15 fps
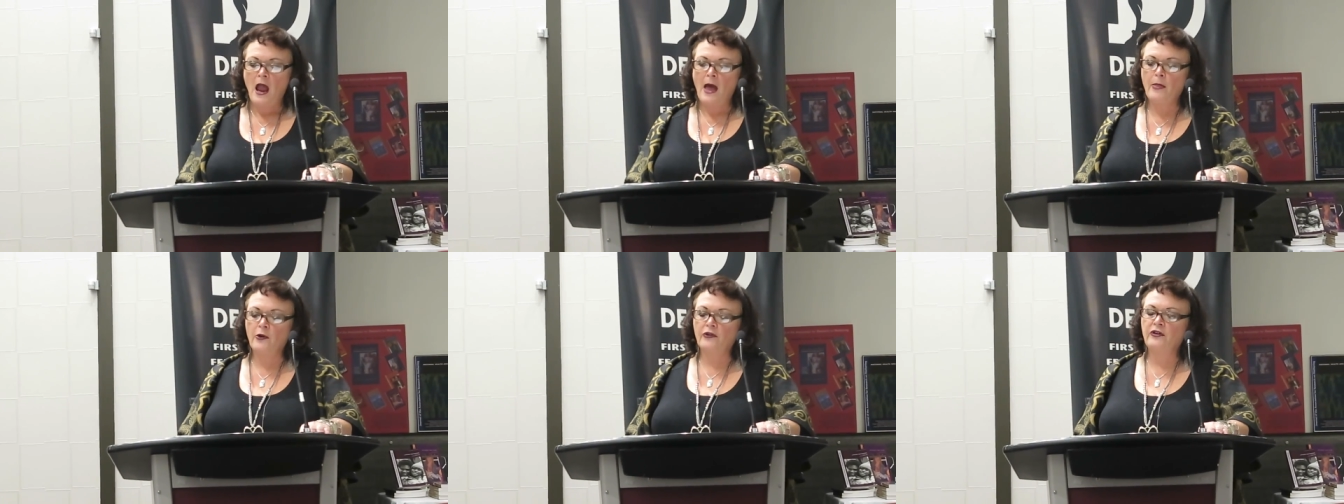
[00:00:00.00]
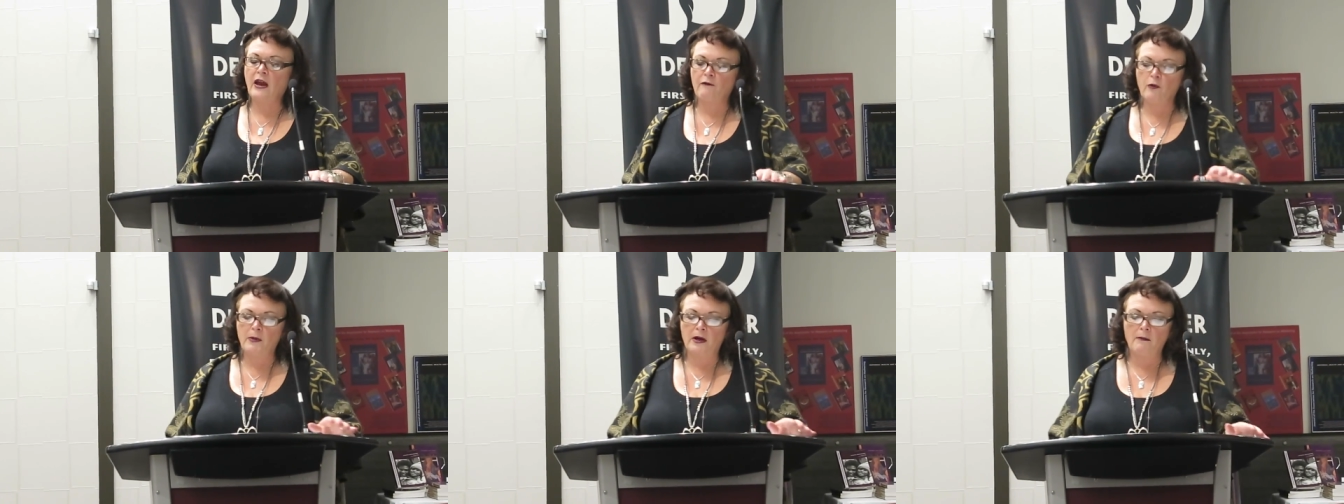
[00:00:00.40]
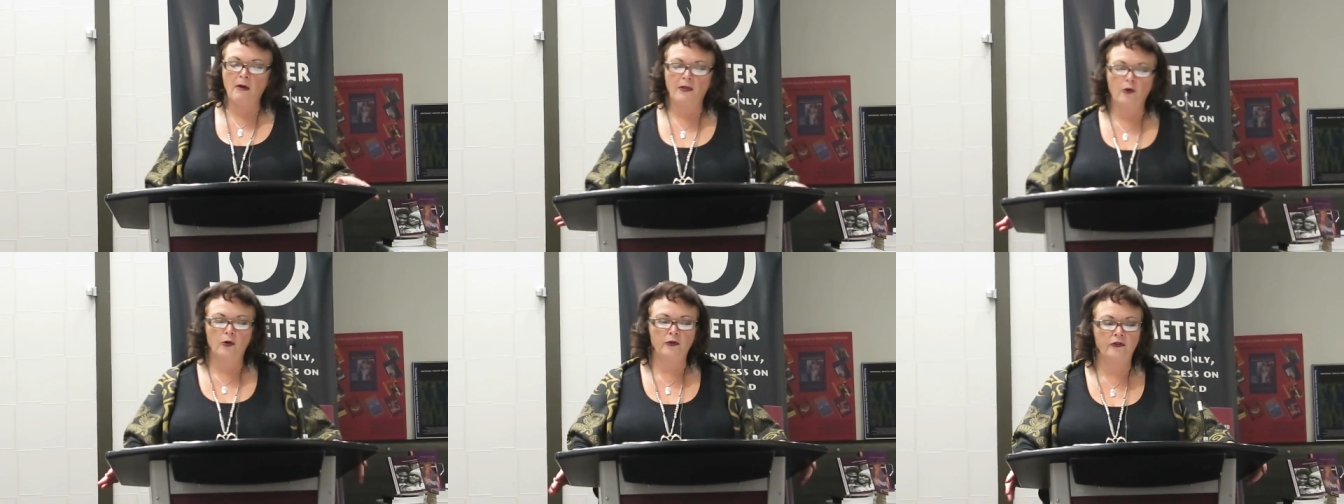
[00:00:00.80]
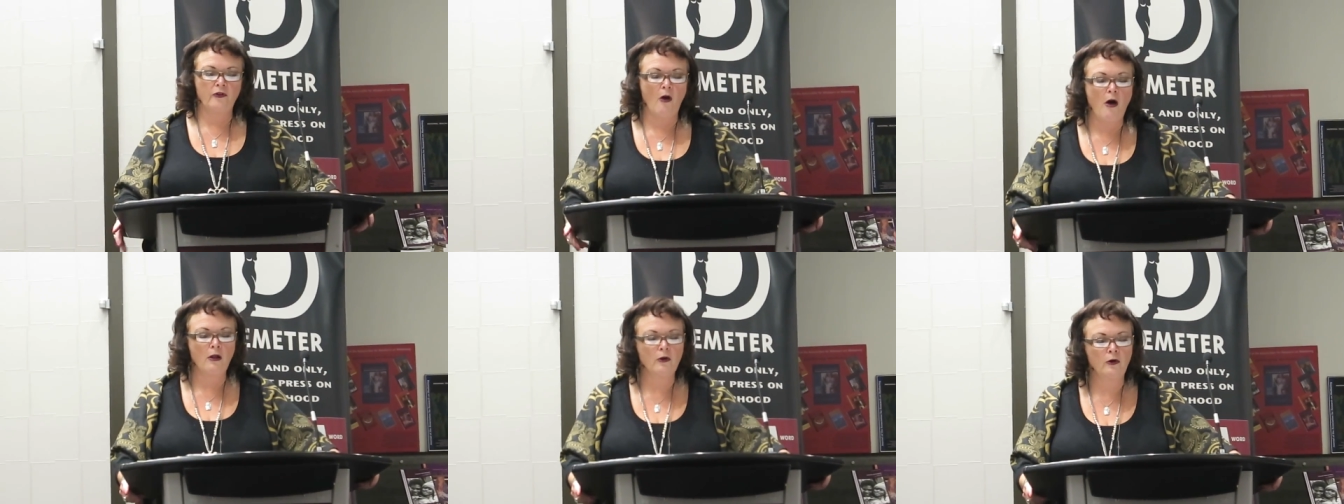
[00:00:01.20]
and there has never been a motherhood
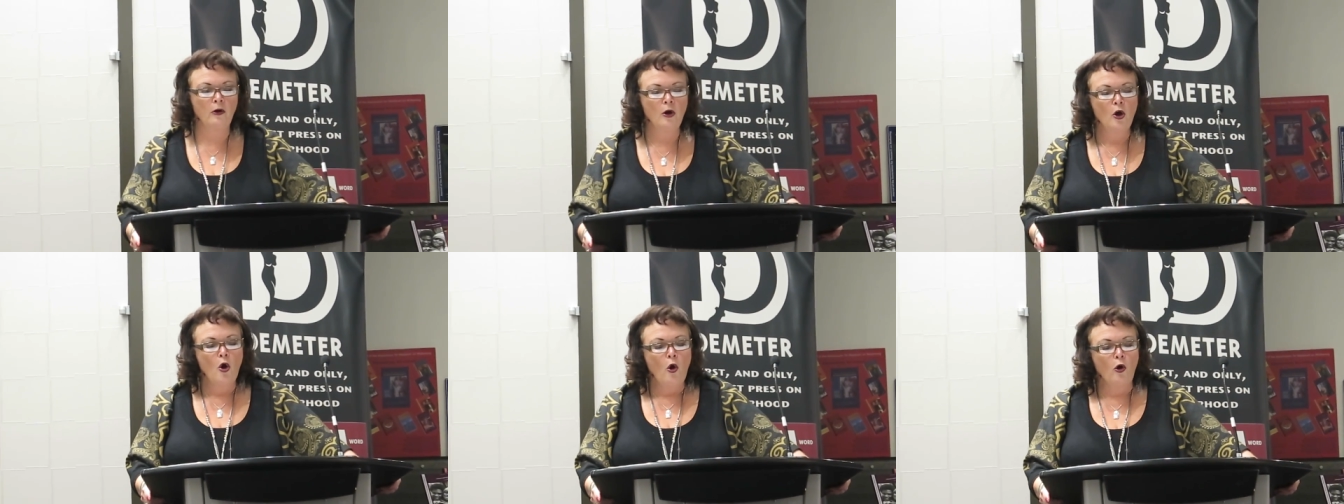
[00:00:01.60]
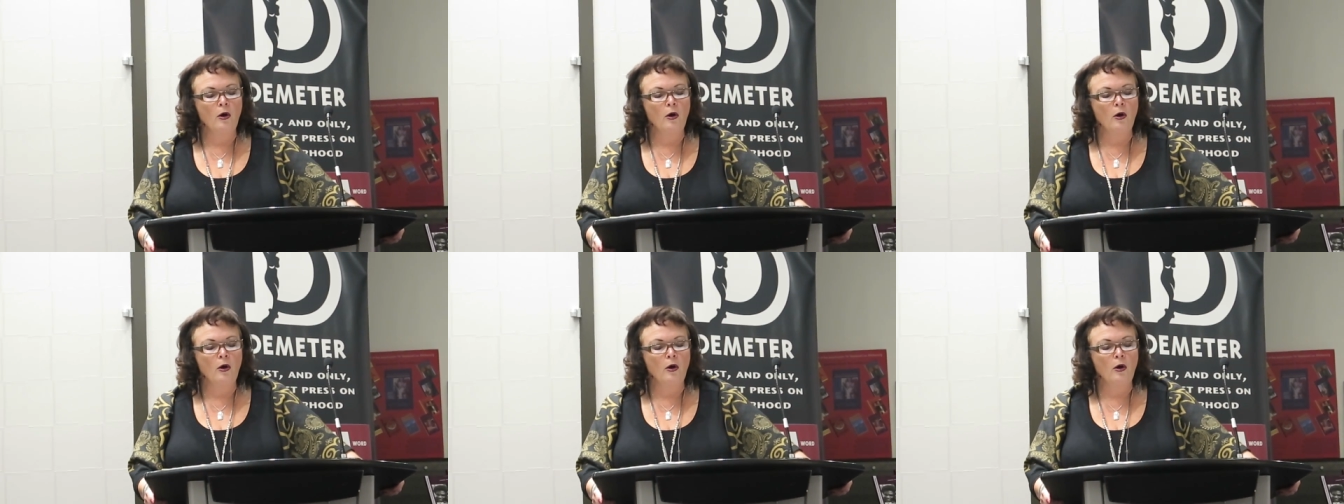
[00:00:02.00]
scholar